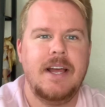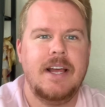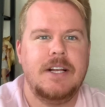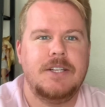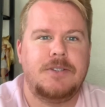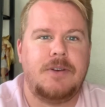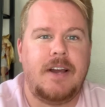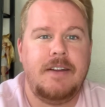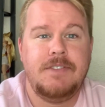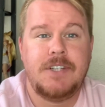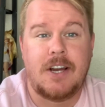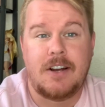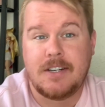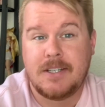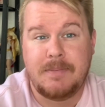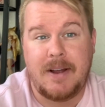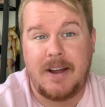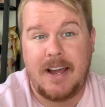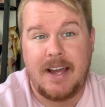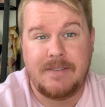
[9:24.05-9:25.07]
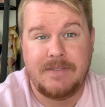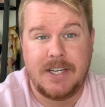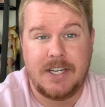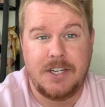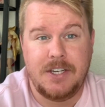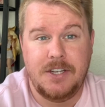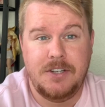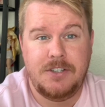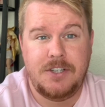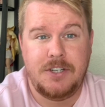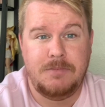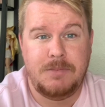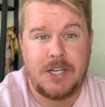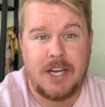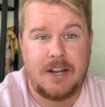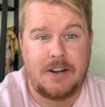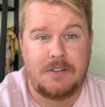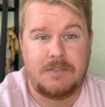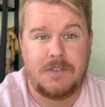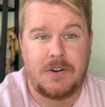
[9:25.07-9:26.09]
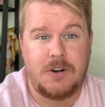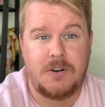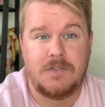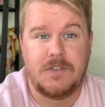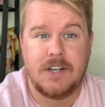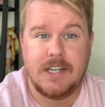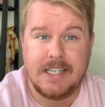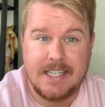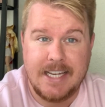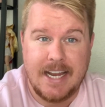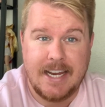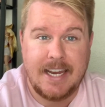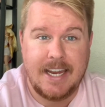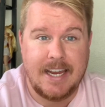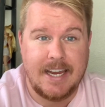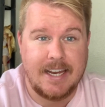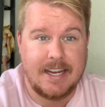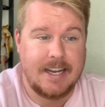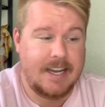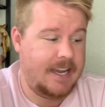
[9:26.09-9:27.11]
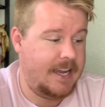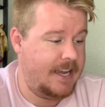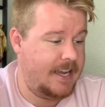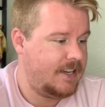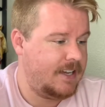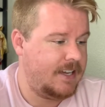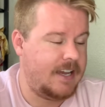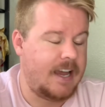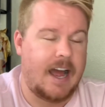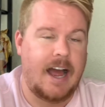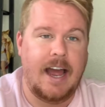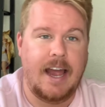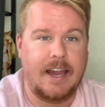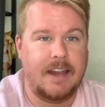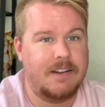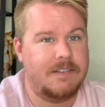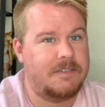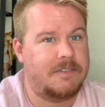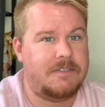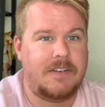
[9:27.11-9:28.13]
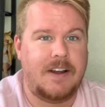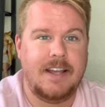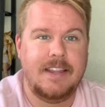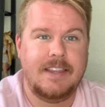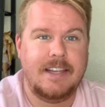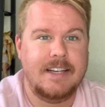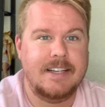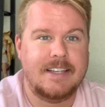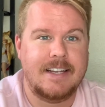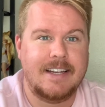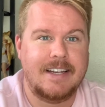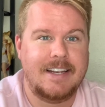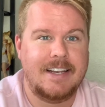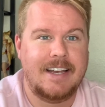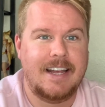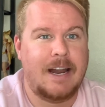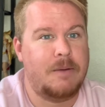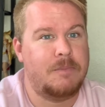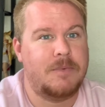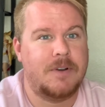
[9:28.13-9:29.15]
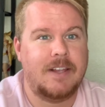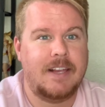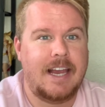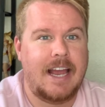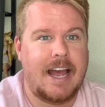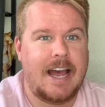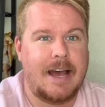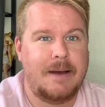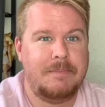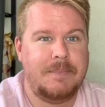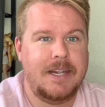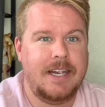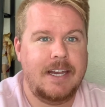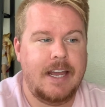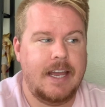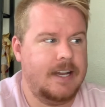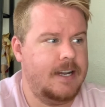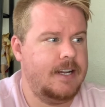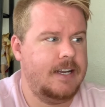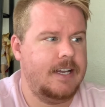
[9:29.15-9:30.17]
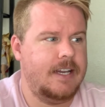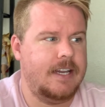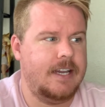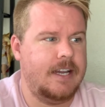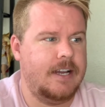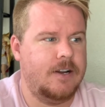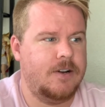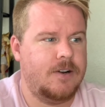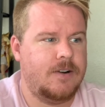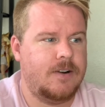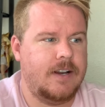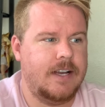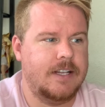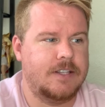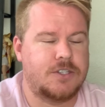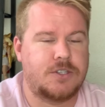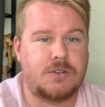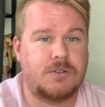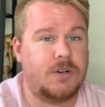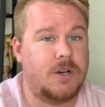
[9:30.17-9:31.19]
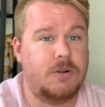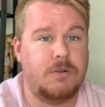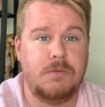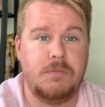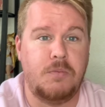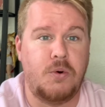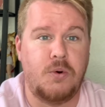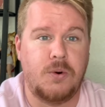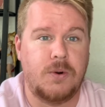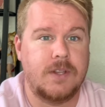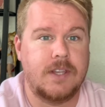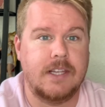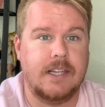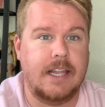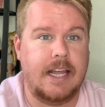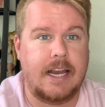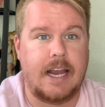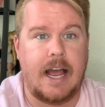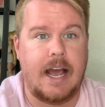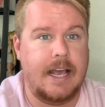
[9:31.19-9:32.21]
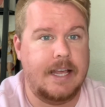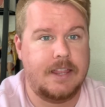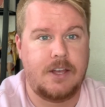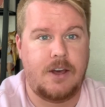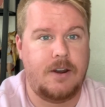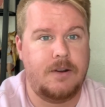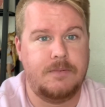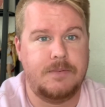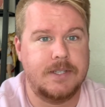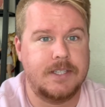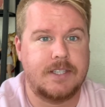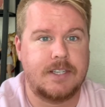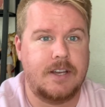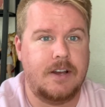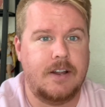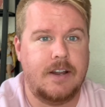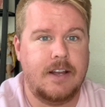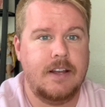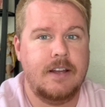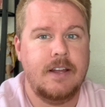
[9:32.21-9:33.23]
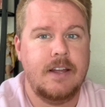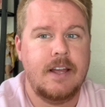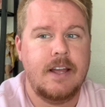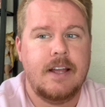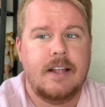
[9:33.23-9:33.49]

So I've talked about having a YouTube channel for over a decade, and I finally did it, and I'm really happy. And in a year, it's grown more than like I thought it was gonna.